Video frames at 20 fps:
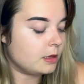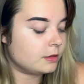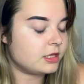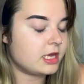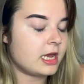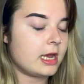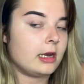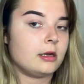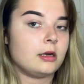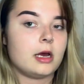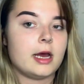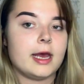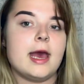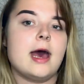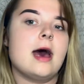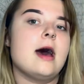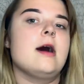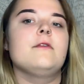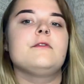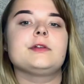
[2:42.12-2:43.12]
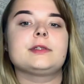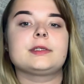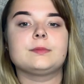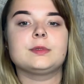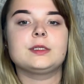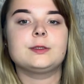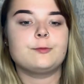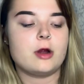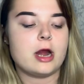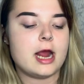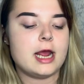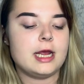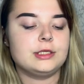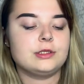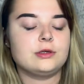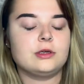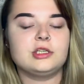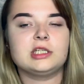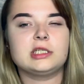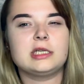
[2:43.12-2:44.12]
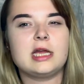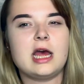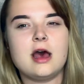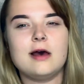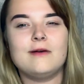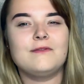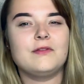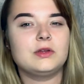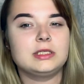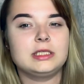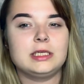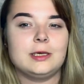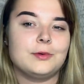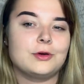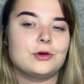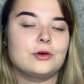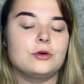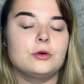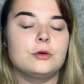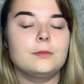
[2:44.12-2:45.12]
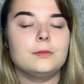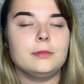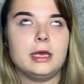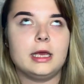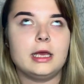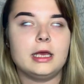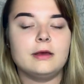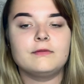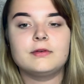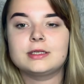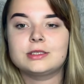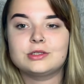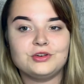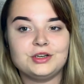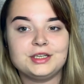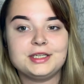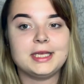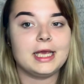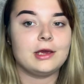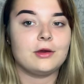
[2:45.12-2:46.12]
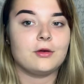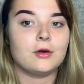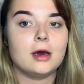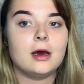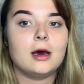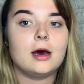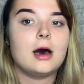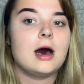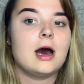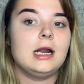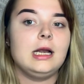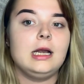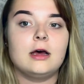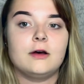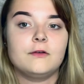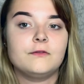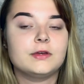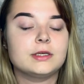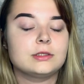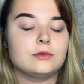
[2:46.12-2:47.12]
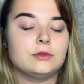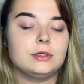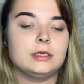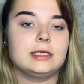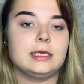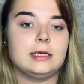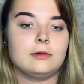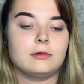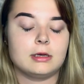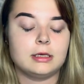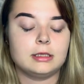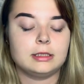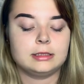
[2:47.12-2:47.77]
Then I have some spray. So I just have typical me, Victoria's Secret. I love Victoria's Secret.